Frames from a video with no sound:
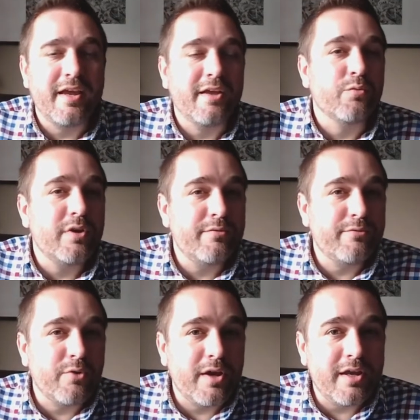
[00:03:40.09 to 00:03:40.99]
and
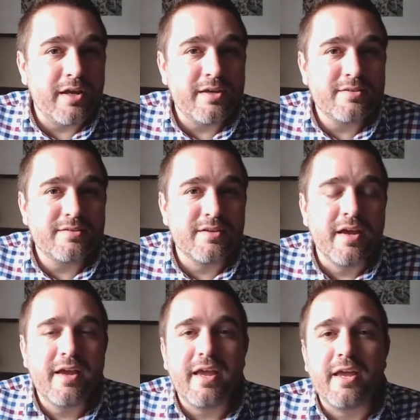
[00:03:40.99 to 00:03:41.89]
rephrase
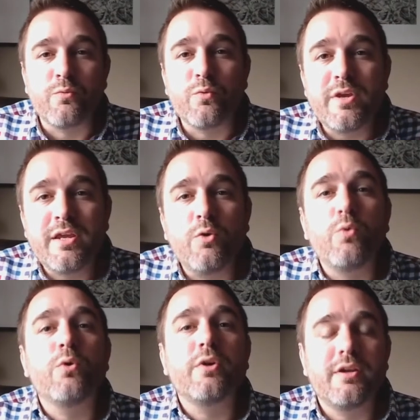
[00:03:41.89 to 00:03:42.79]
and
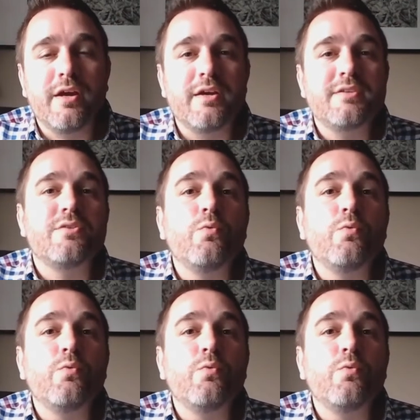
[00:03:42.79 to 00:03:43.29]
reorganize